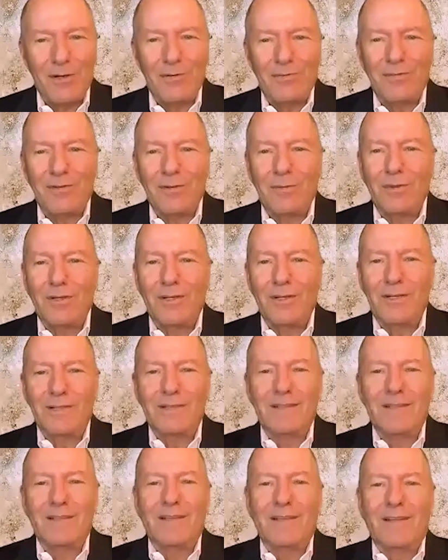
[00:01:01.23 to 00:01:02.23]
of the world.
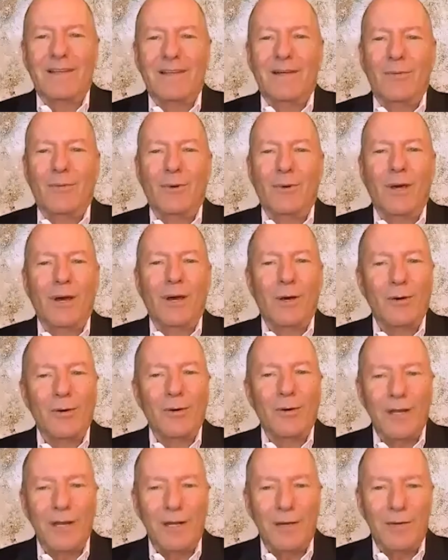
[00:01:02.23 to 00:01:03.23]
We are
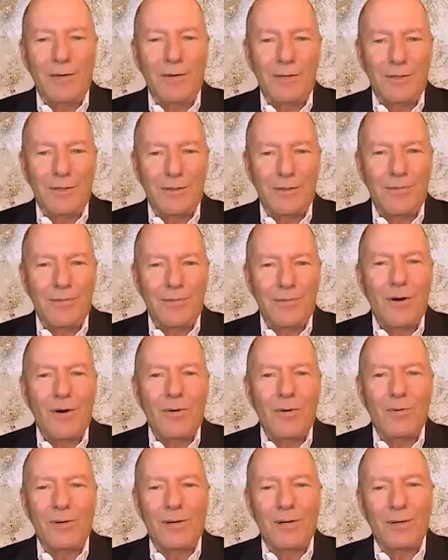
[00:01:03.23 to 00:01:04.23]
continuing to grow.
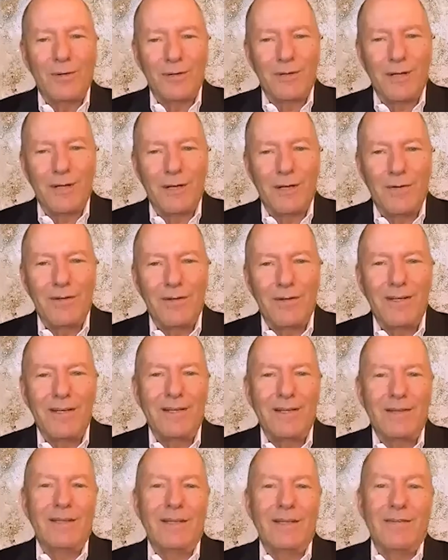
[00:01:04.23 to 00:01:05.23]
We're continuing
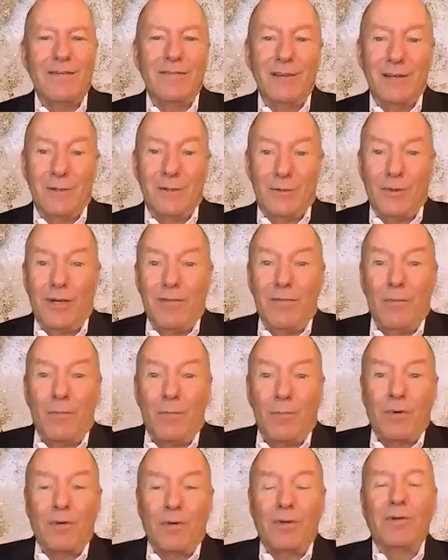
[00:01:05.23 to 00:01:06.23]
to give
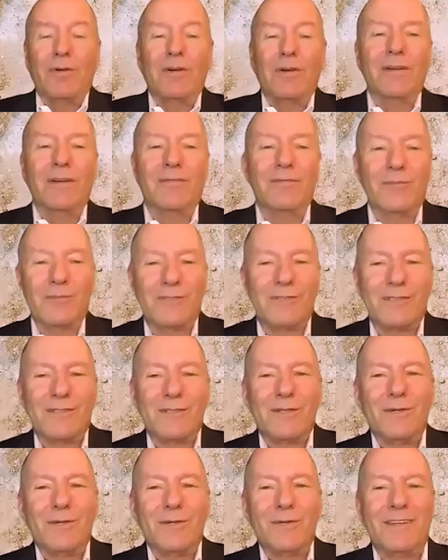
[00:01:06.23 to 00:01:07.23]
opportunity for
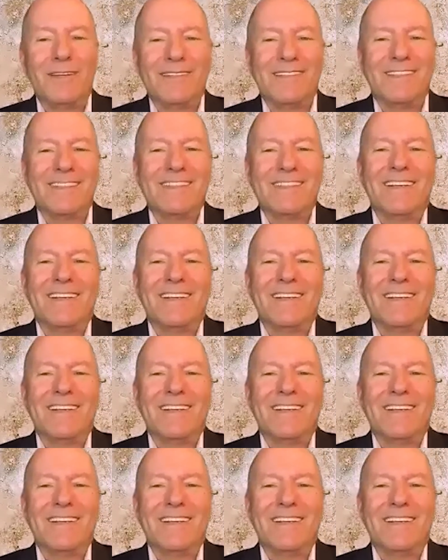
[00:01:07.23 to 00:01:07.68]
students